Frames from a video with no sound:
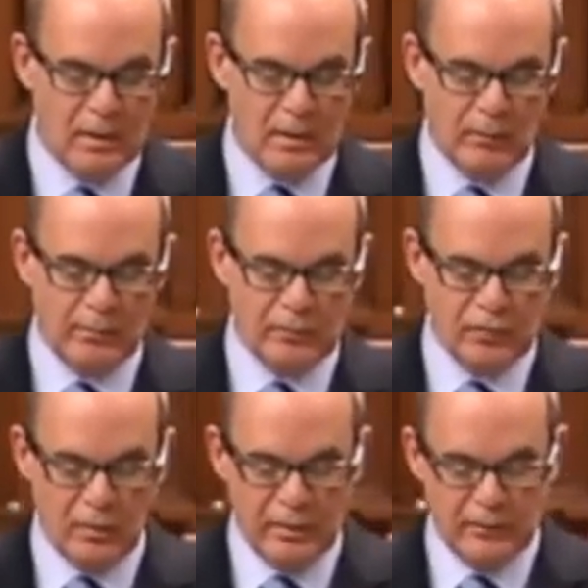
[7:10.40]
When a
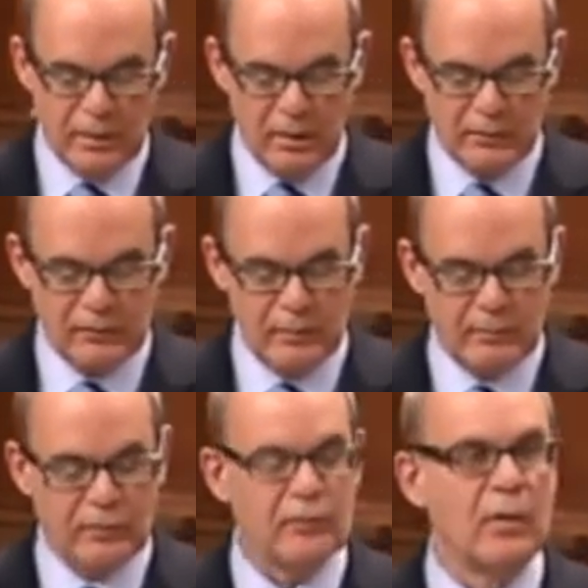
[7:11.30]
majority of caucus
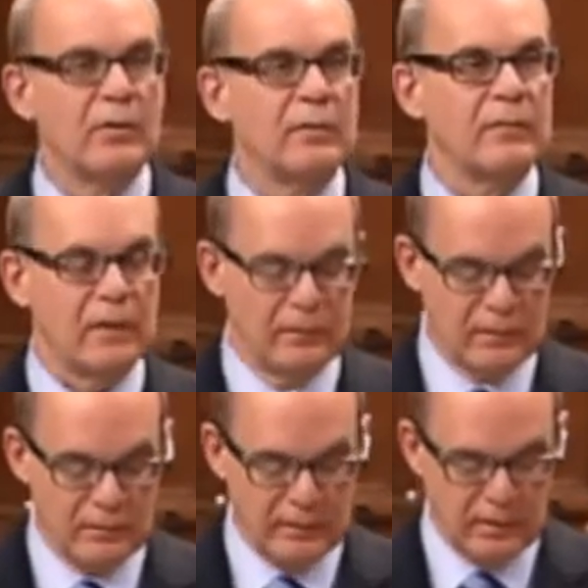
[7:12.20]
members vote in favor
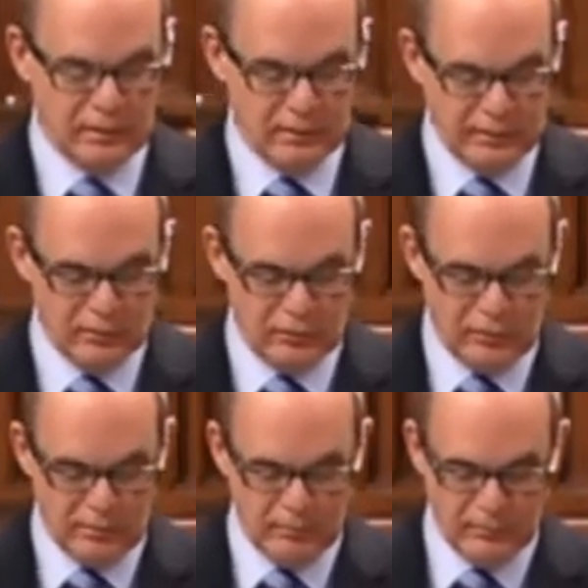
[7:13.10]
of a
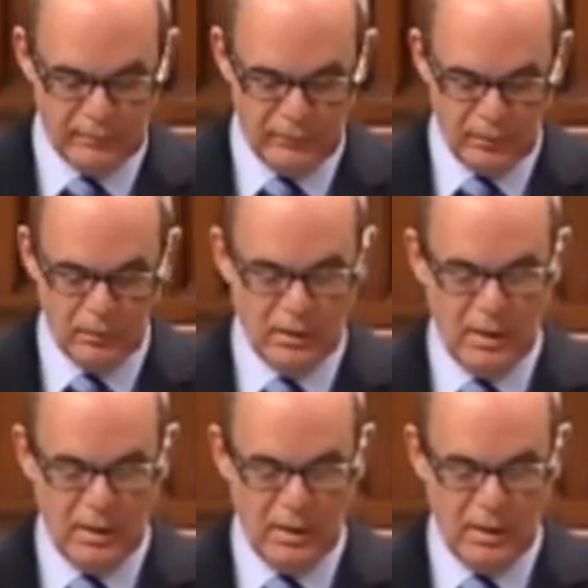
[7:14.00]
leadership review,